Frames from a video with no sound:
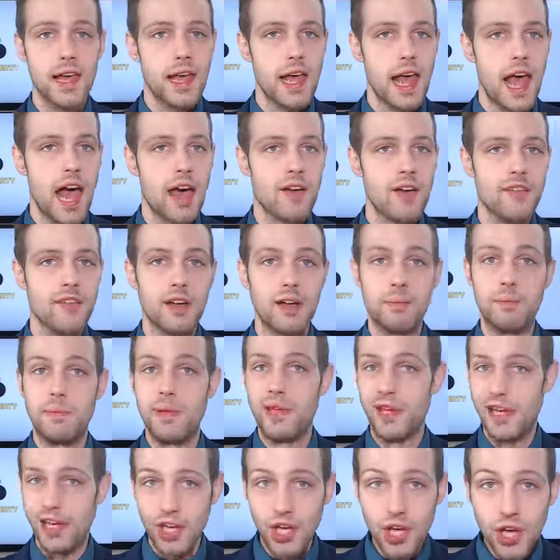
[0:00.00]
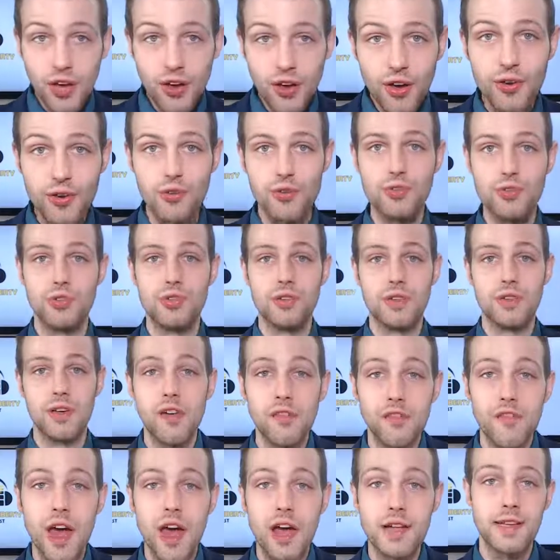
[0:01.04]
have a huge
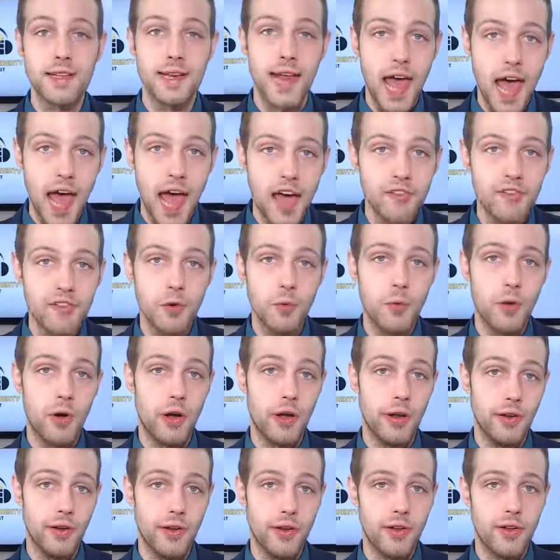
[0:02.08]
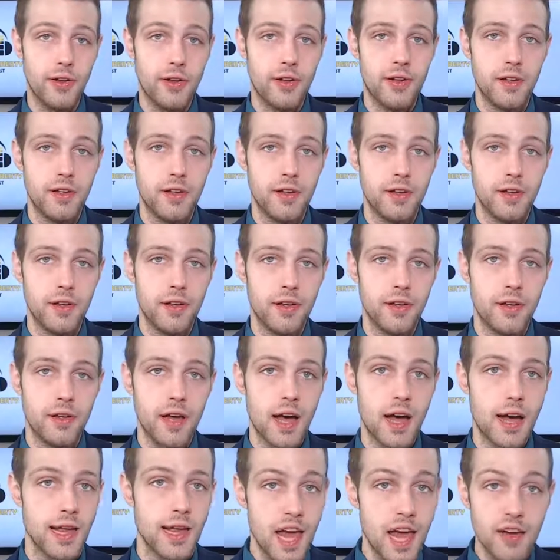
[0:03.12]
effect on everyone.
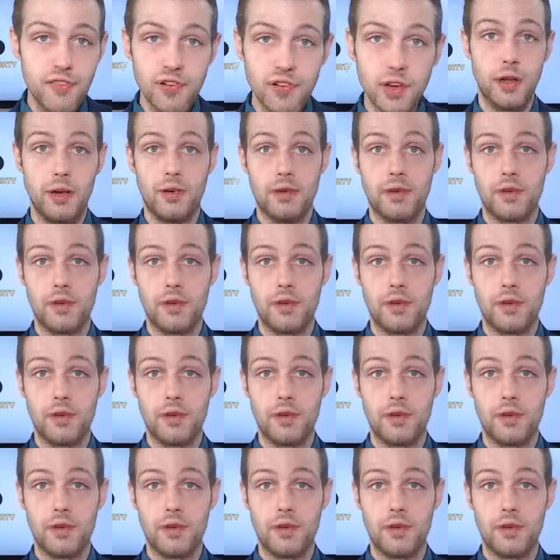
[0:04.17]
On everyone.